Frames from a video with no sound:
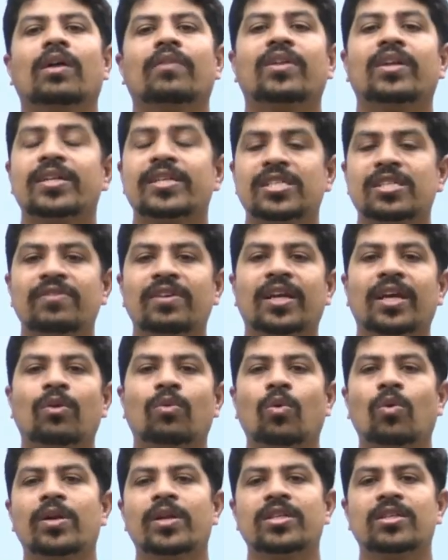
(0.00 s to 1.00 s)
the receiving end
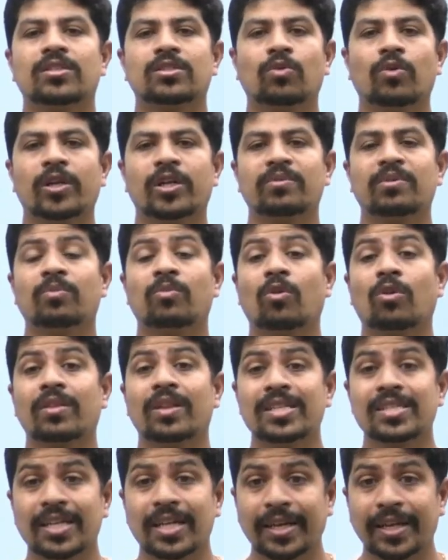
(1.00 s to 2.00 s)
voltage is going to be more
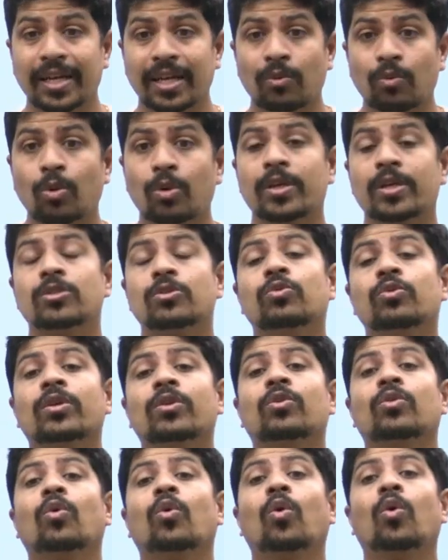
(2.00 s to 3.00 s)
than sending end voltage
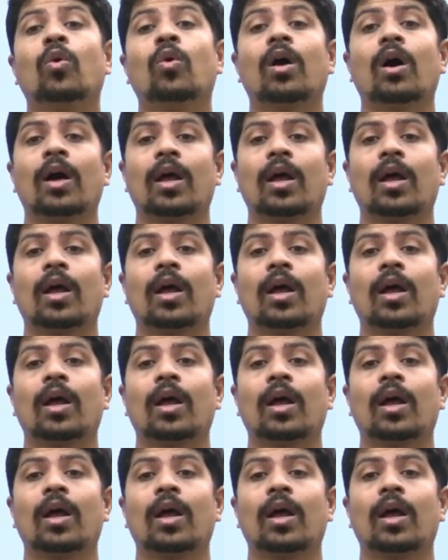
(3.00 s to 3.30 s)
during no load